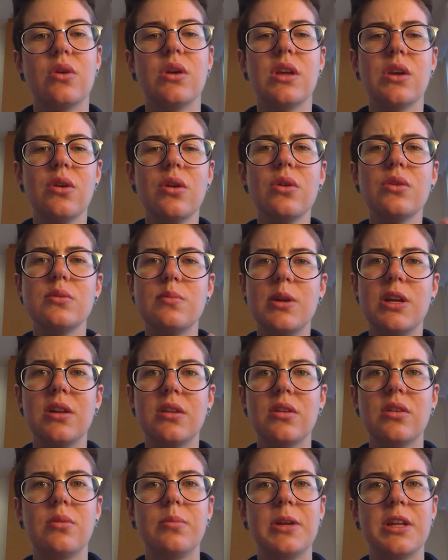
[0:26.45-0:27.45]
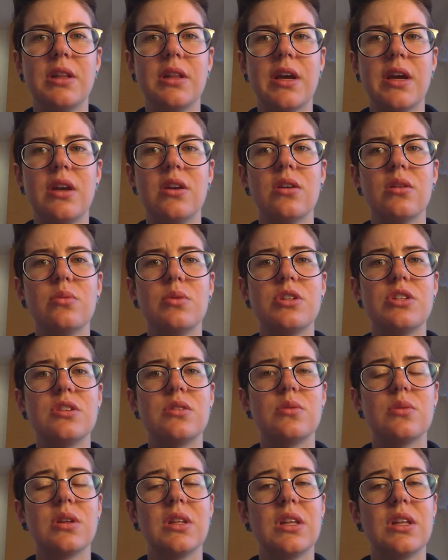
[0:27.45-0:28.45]
Kyoto's been a little bit lighter, which
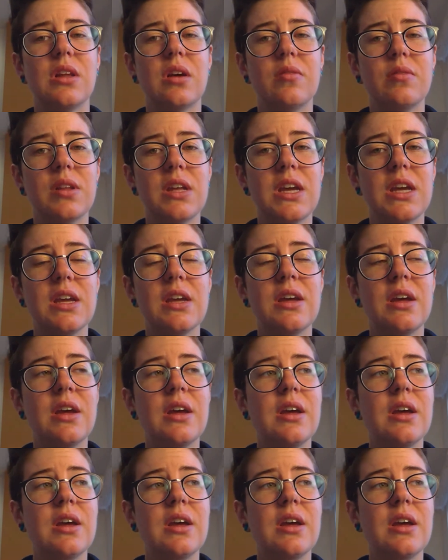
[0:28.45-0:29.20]
is really lovely.